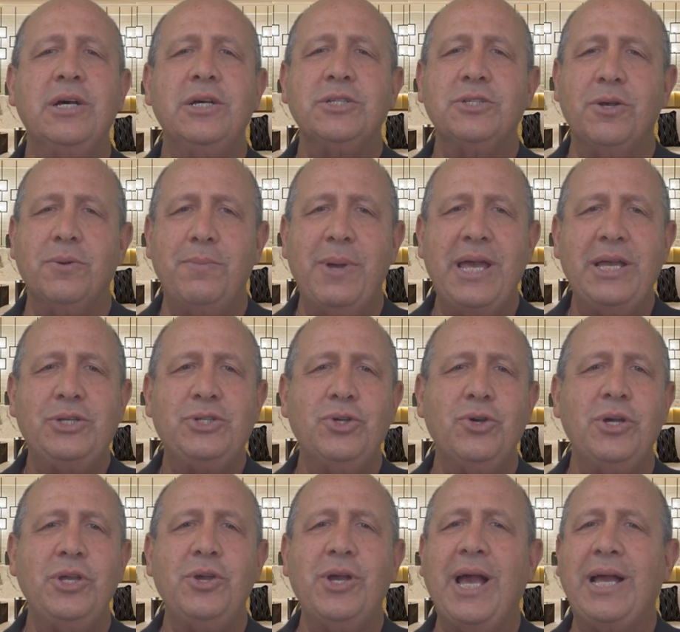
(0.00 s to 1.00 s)
So make
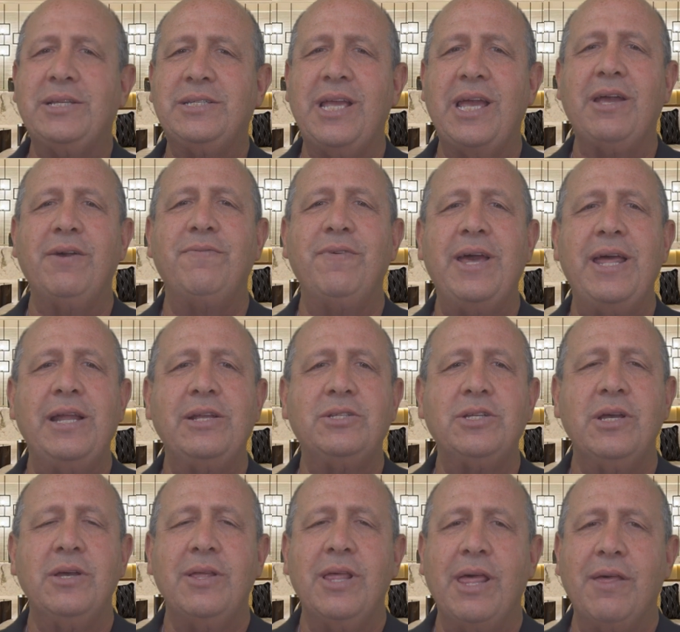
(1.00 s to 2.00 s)
sure you guys take
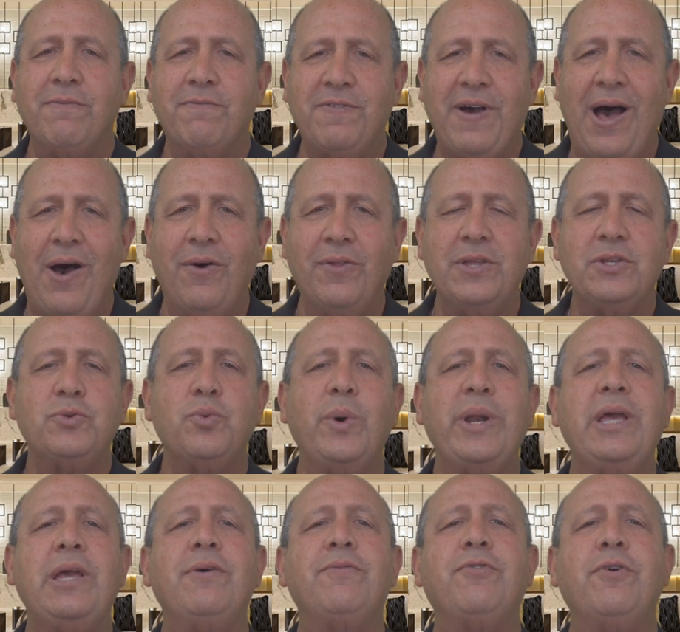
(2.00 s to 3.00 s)
advantage and follow this
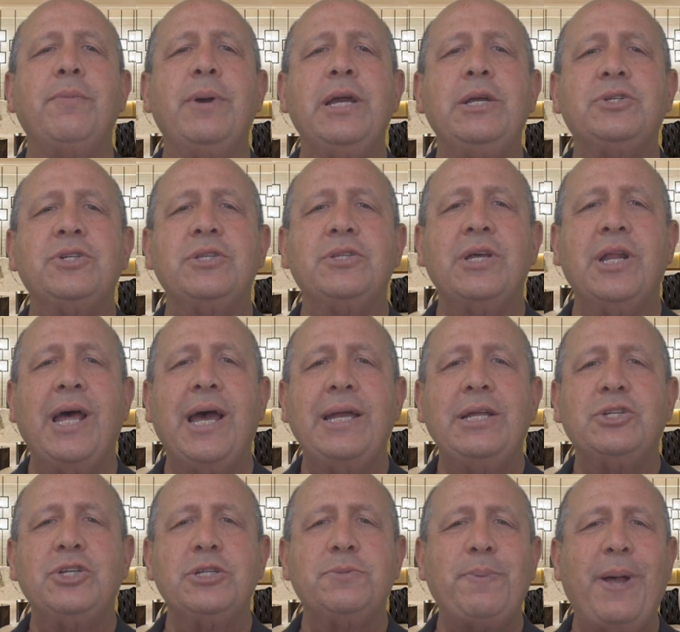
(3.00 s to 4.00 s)
winning information
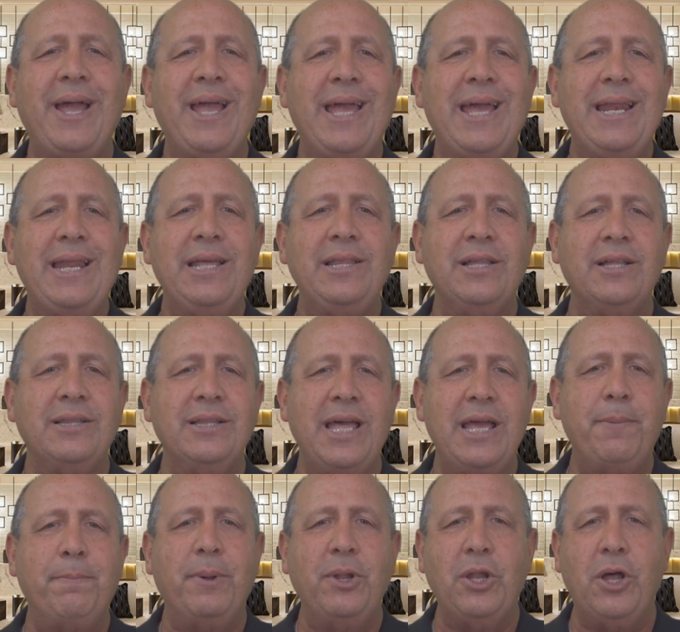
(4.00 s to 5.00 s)
tonight just by hitting the
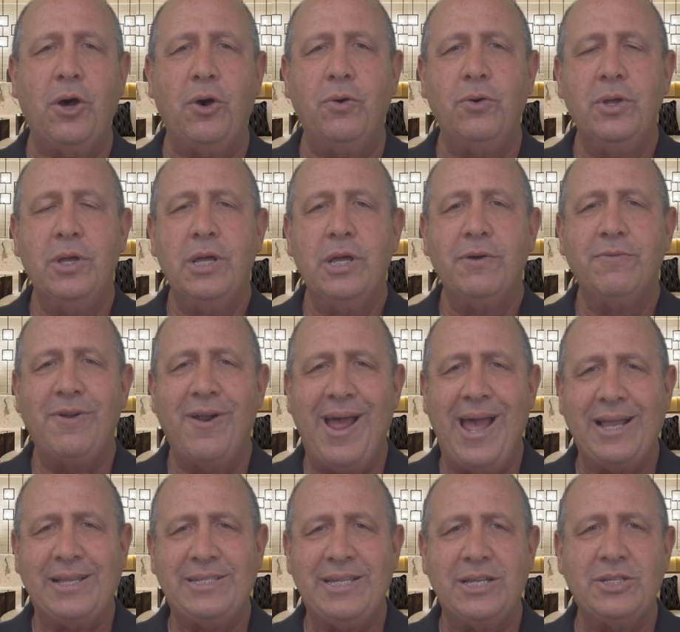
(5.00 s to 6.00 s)
link below for
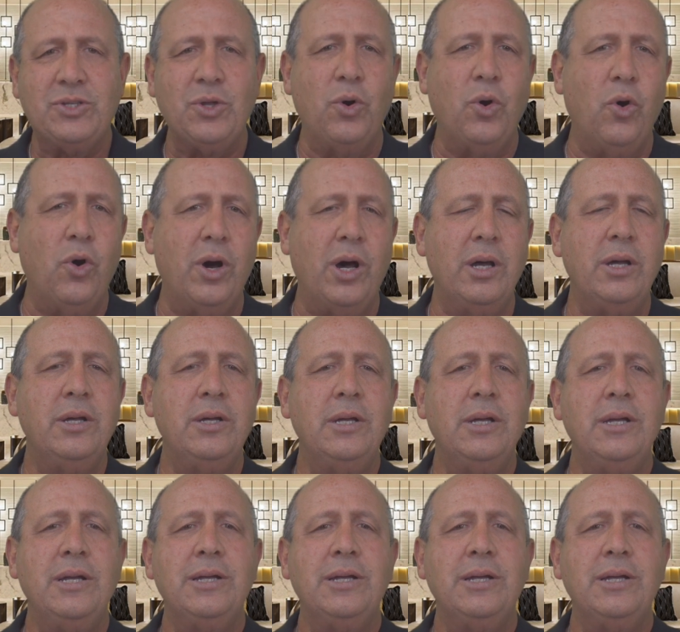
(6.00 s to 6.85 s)
access or